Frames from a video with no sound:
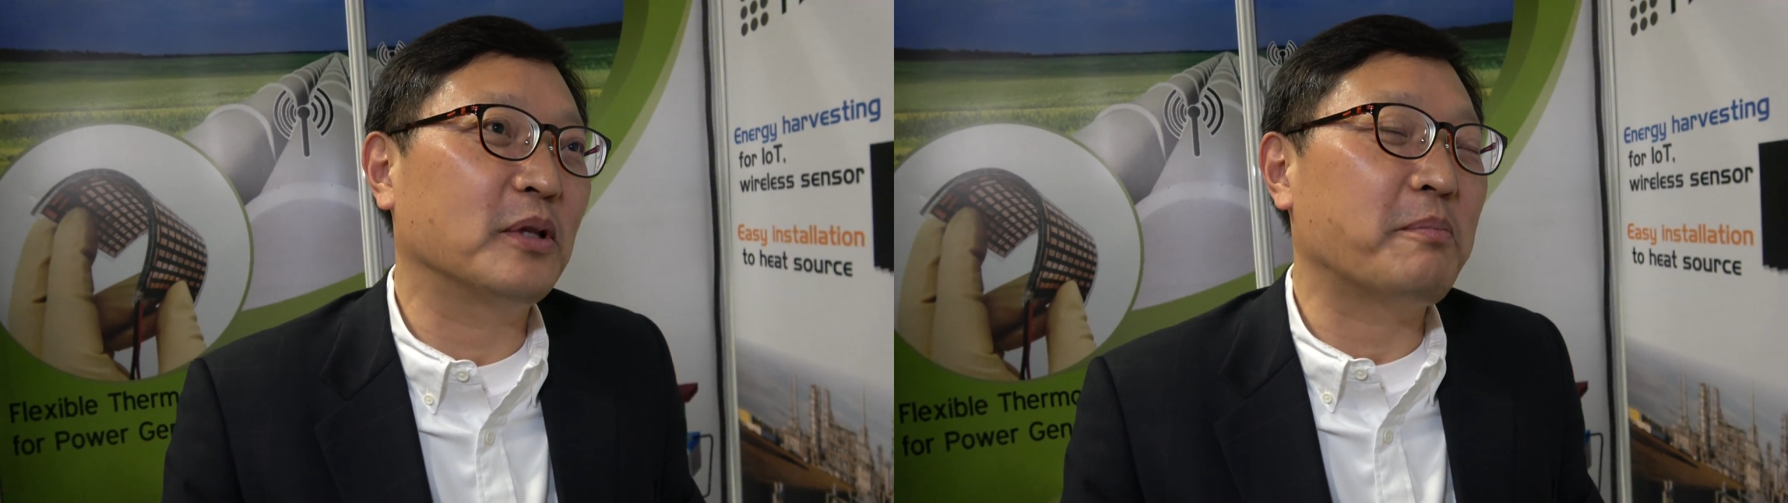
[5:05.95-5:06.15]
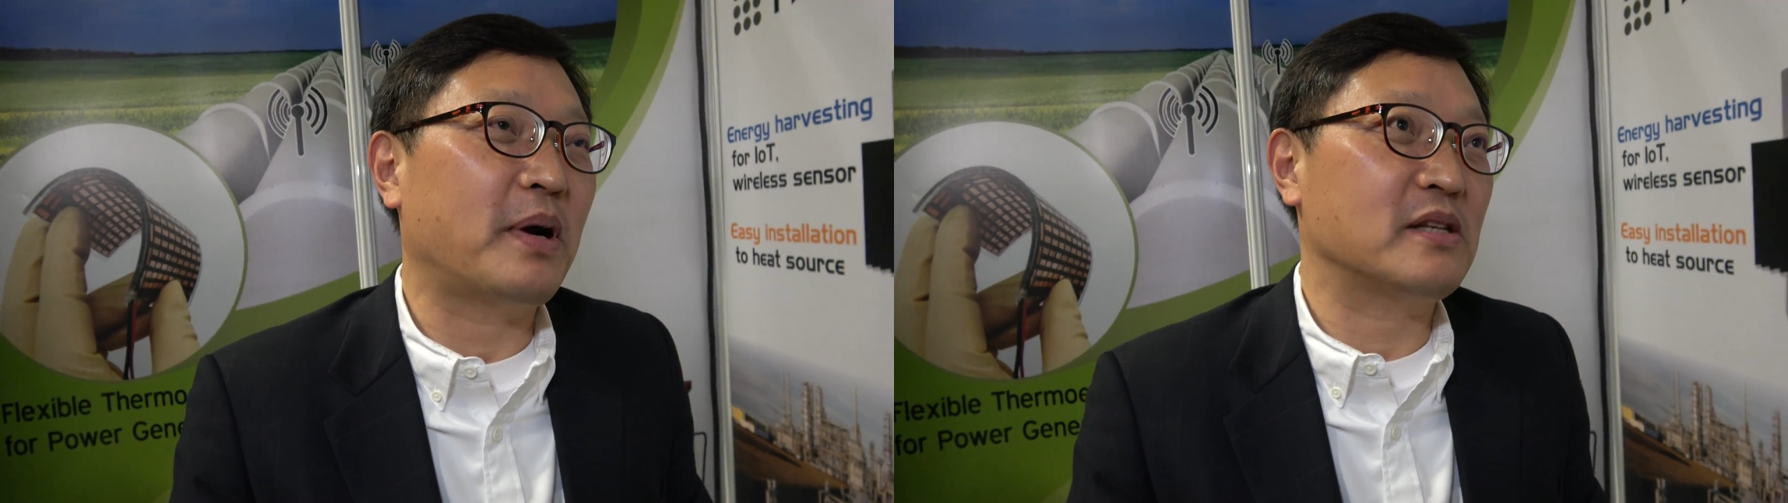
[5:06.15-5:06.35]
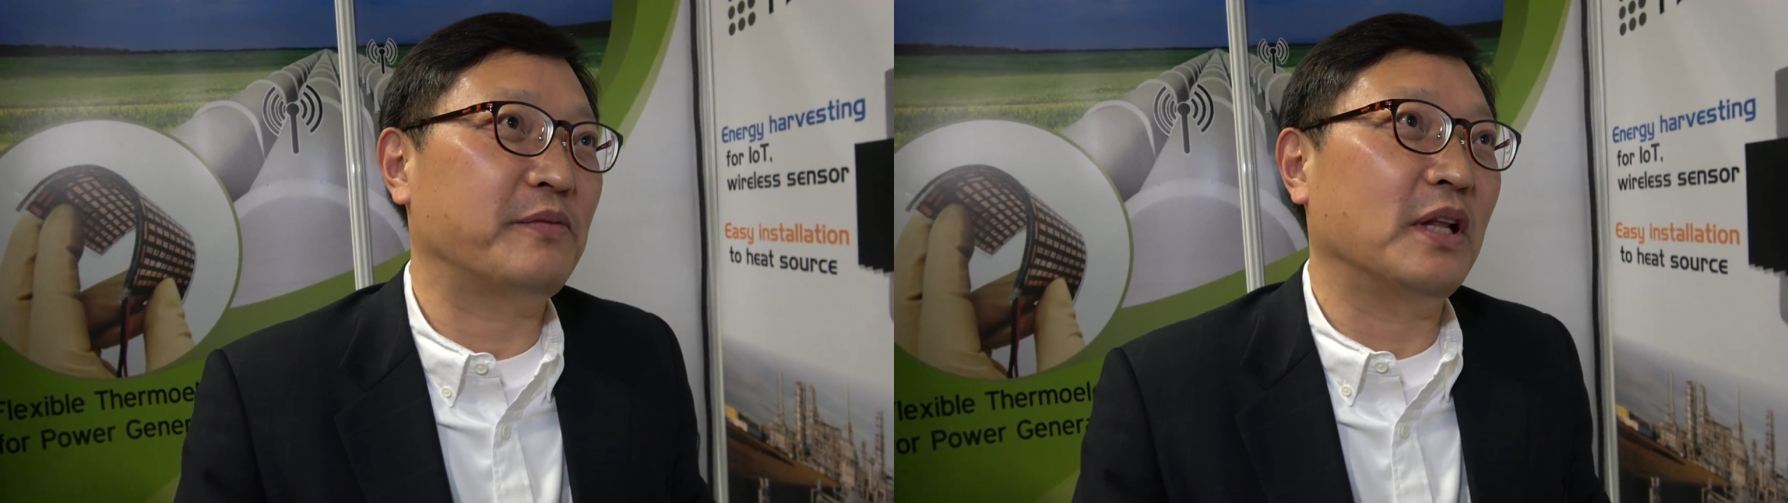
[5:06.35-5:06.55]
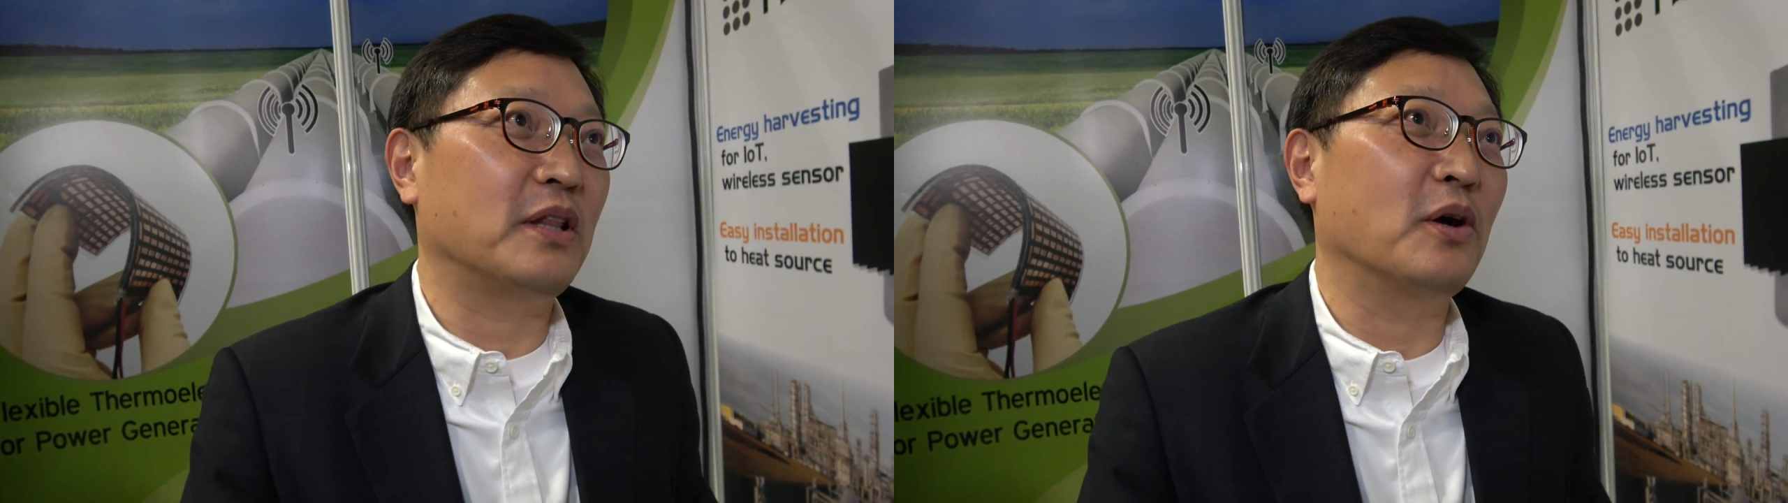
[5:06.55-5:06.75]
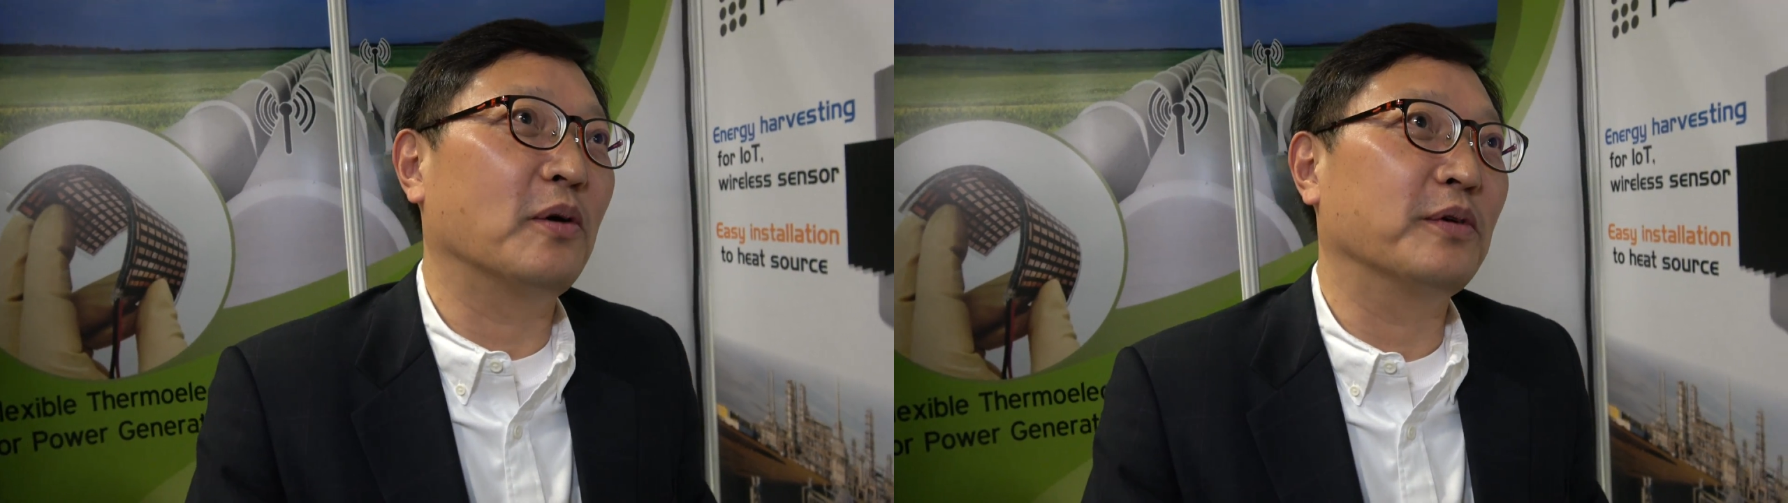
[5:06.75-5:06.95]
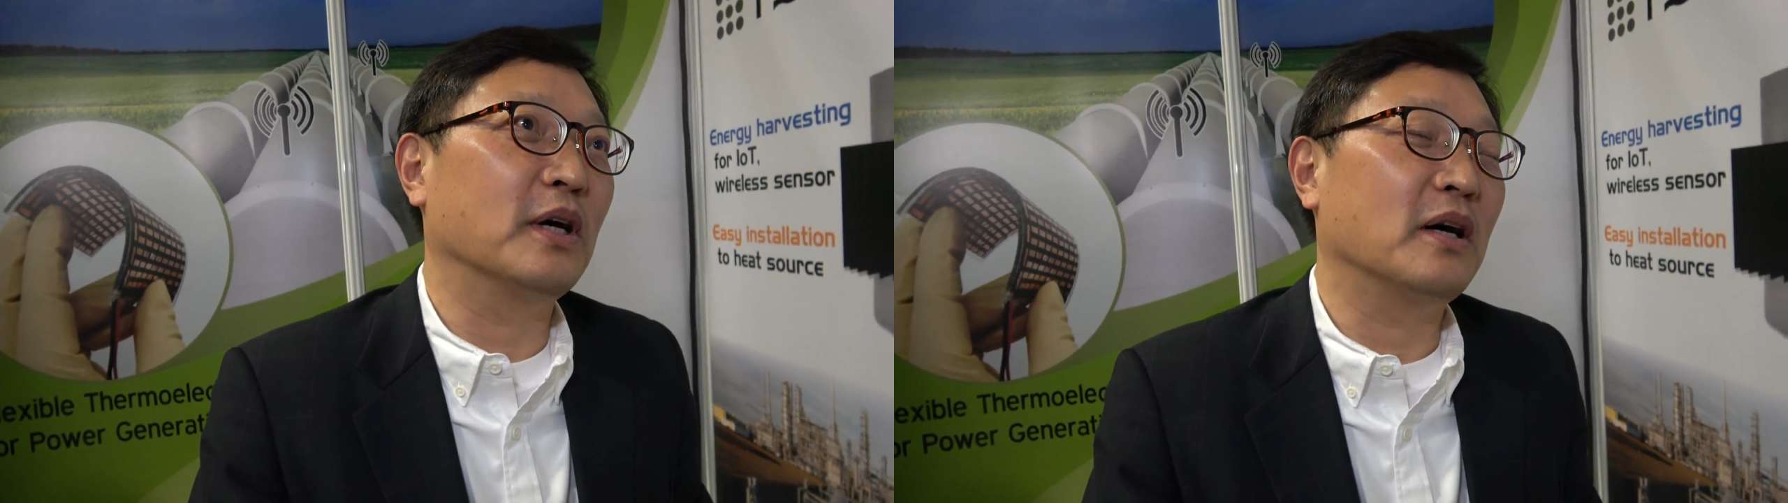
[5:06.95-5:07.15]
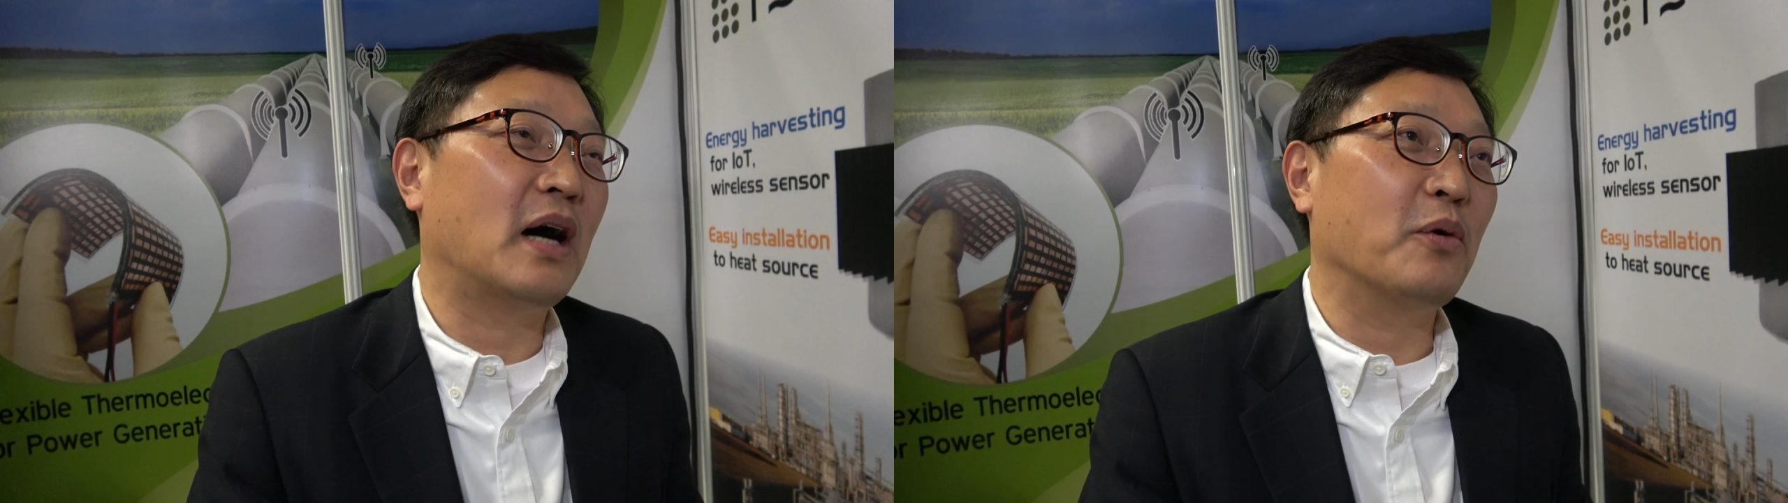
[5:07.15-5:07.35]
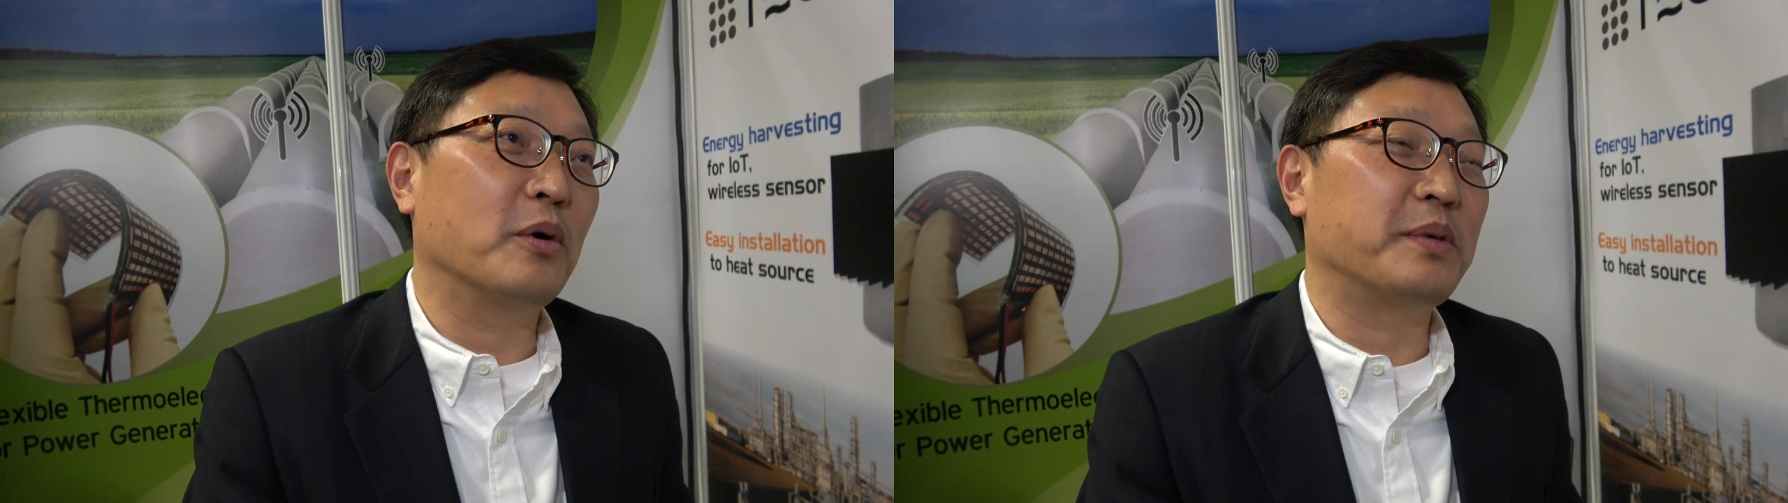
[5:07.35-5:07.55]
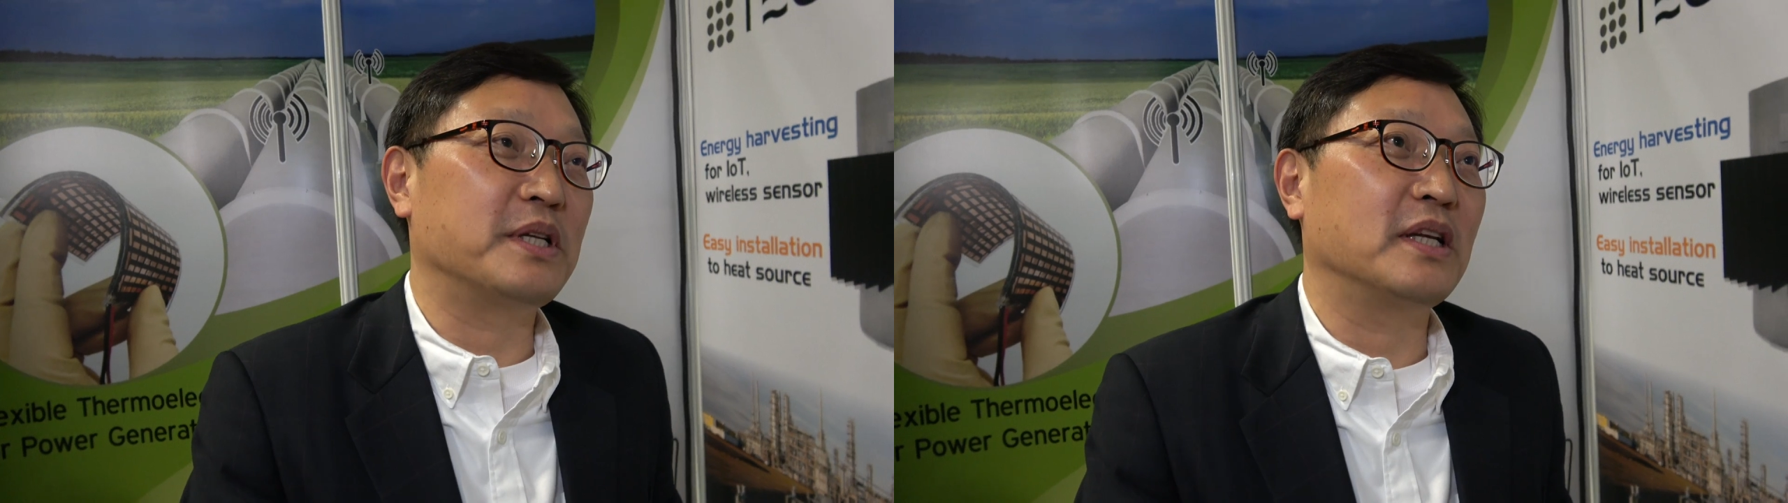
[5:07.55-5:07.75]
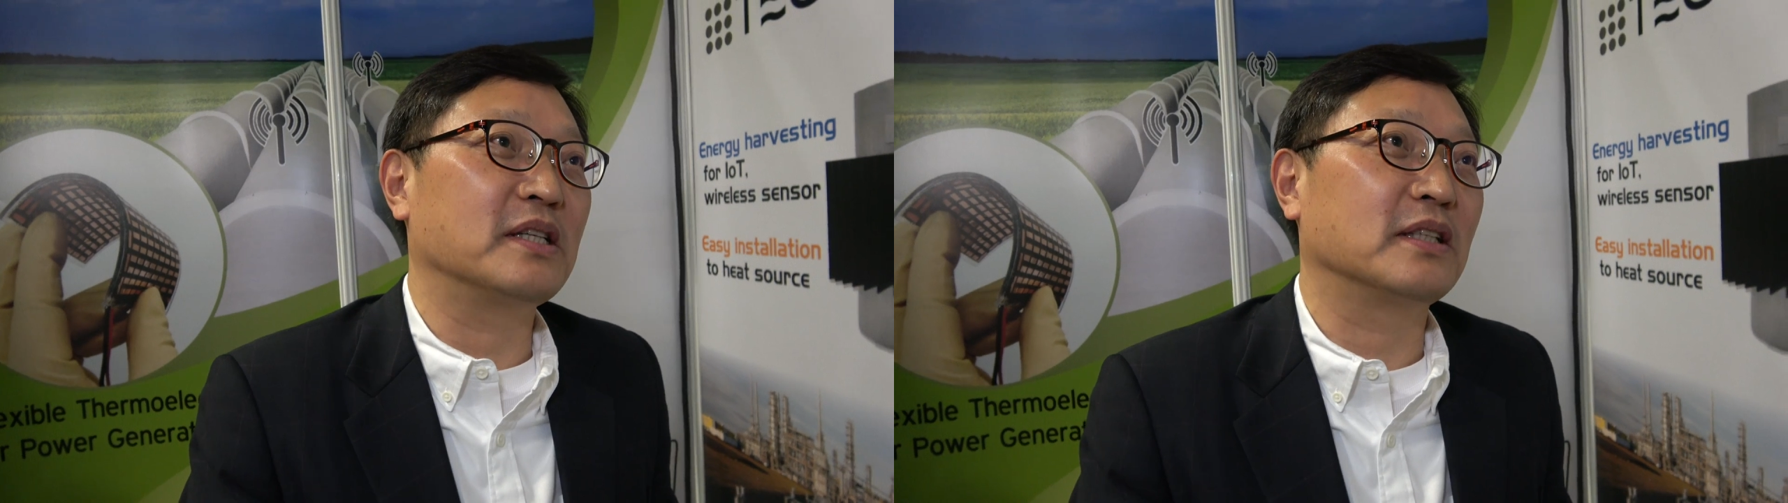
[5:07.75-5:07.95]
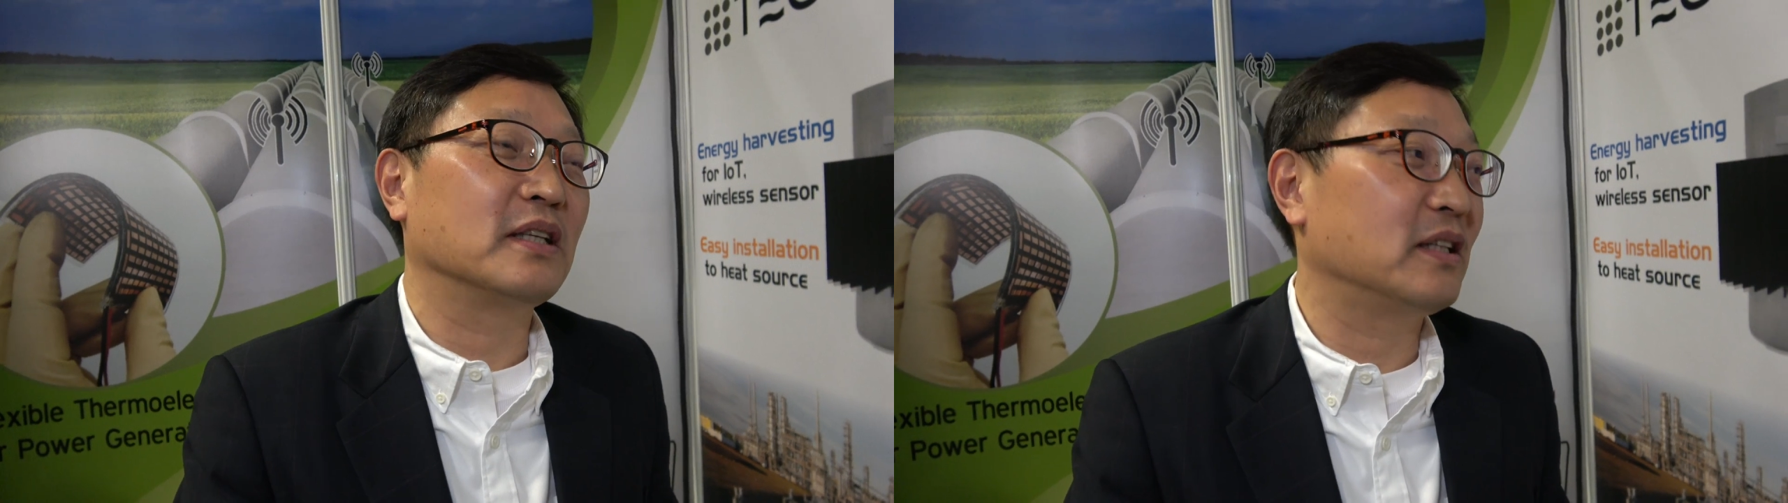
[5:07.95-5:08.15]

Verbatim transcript: the possibility of uh, our business.